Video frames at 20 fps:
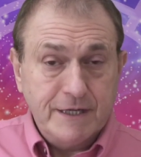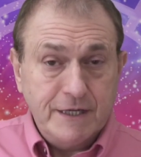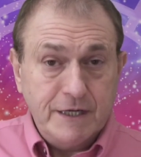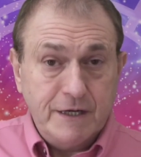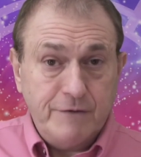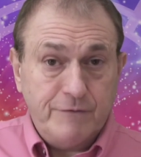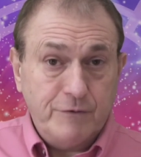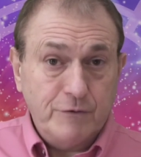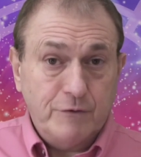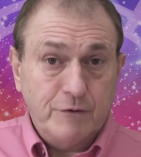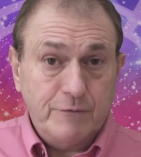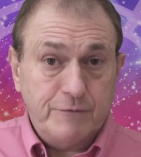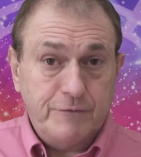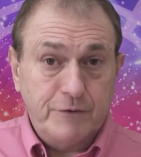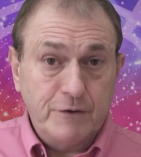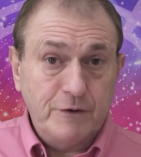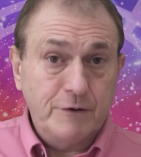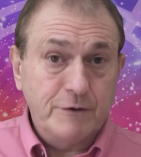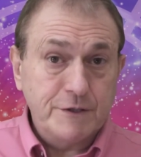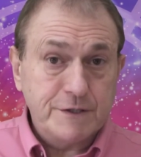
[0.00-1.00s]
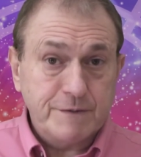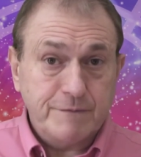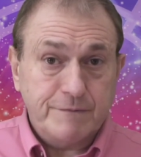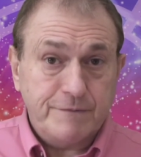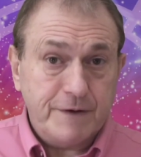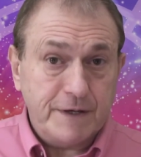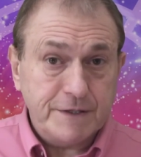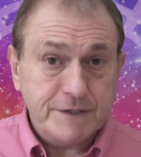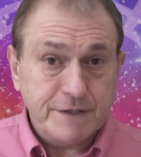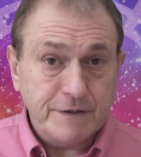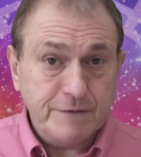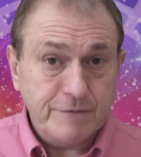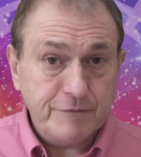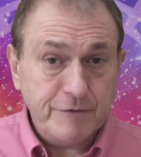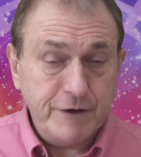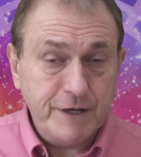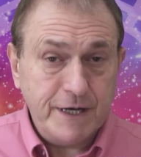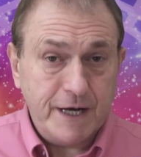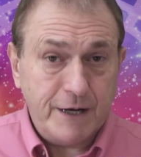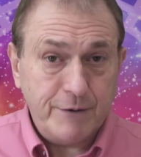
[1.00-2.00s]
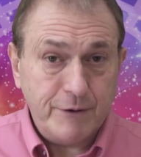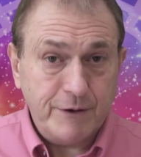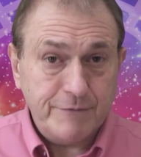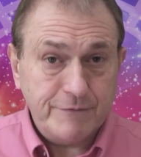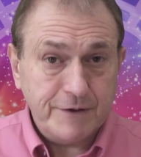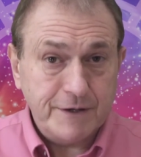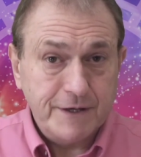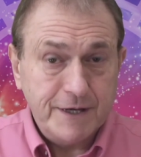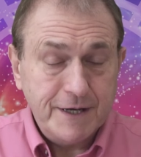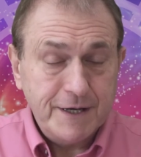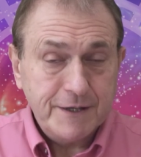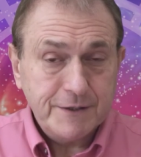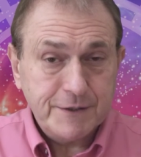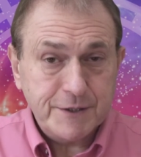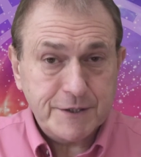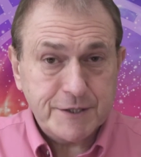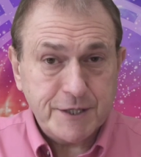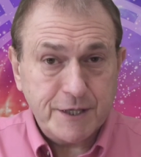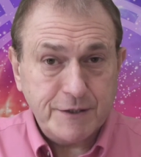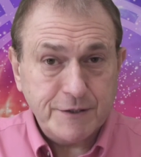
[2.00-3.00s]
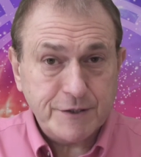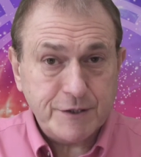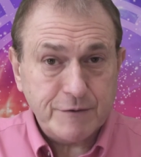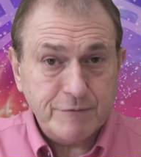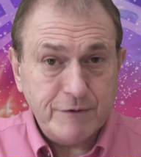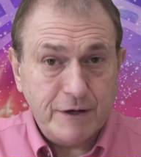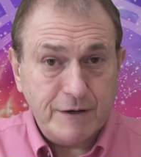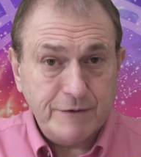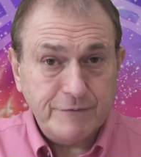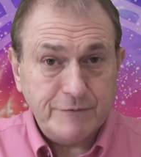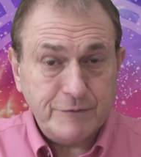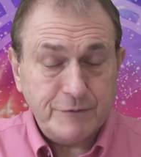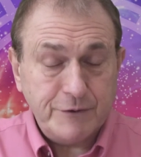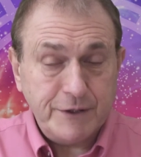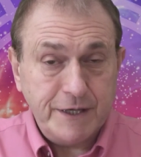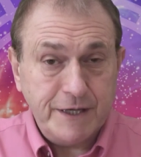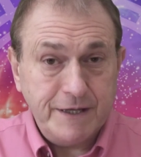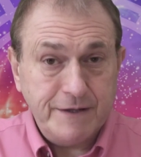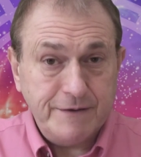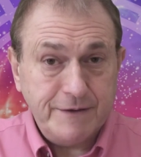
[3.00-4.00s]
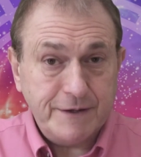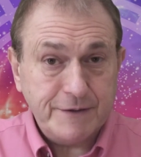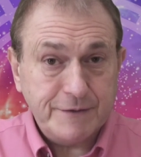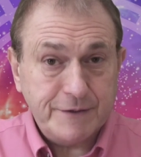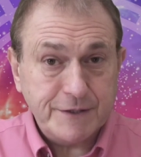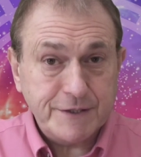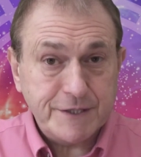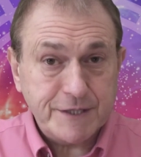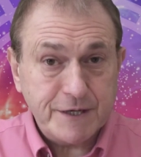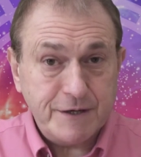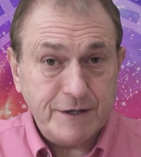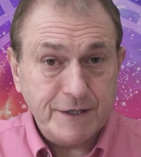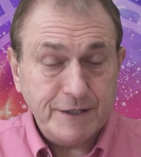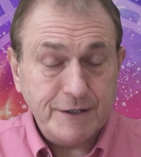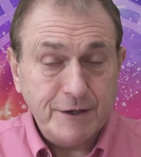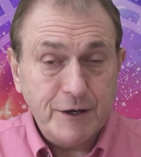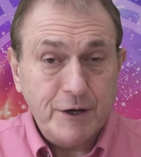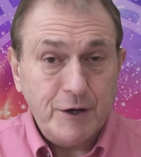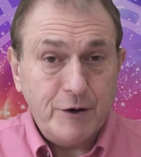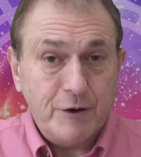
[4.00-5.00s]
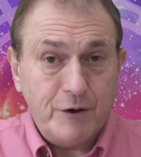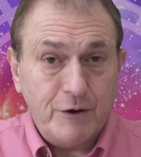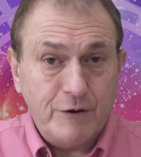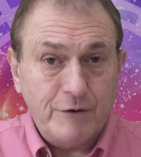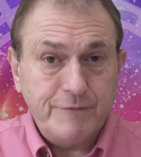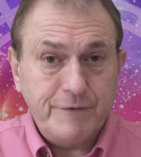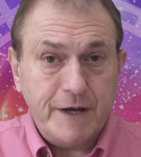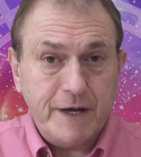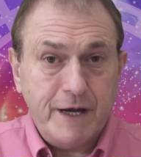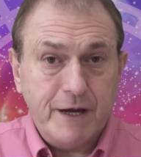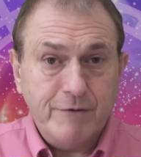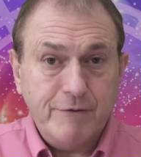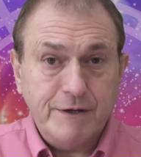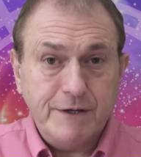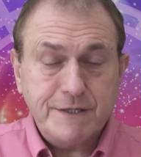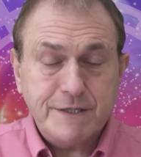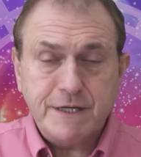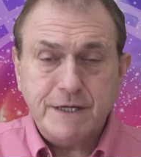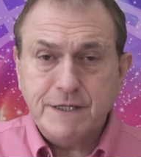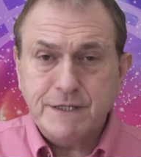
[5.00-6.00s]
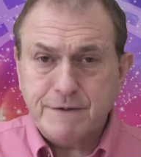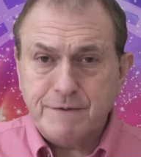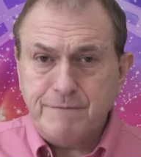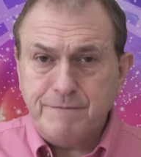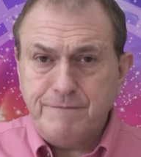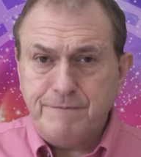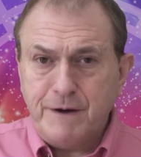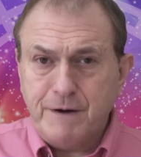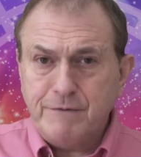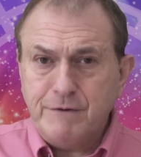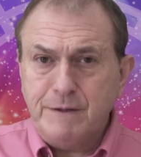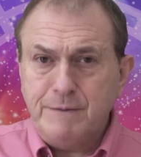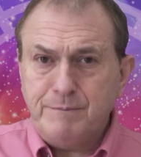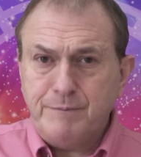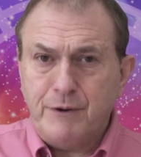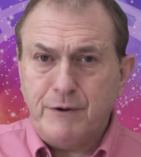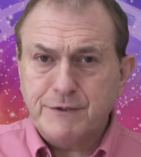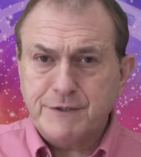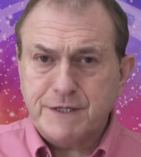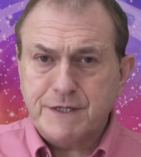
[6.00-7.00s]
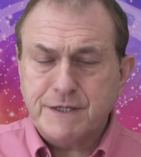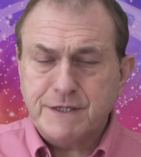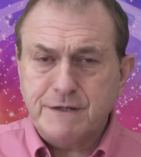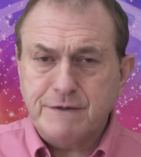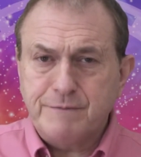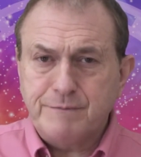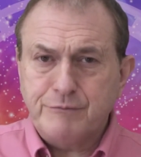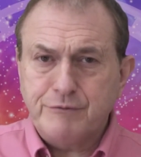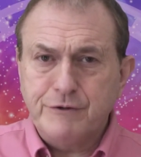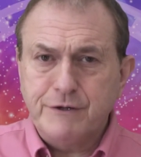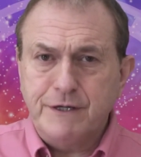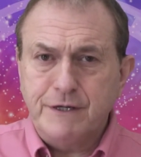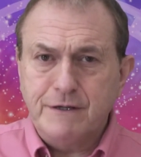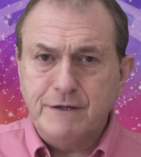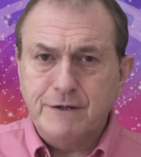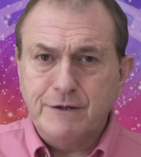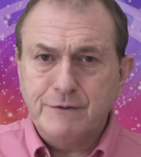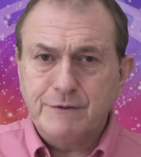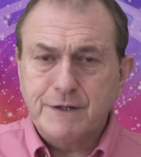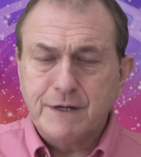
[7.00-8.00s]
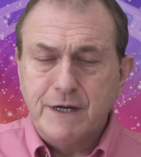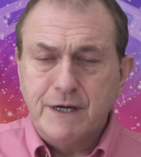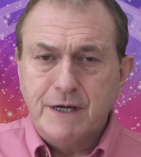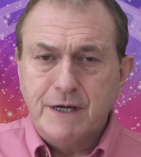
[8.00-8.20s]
If you're footloose and fancy three, however, the Sun's arrival in the sign of Aries is a very positive prelude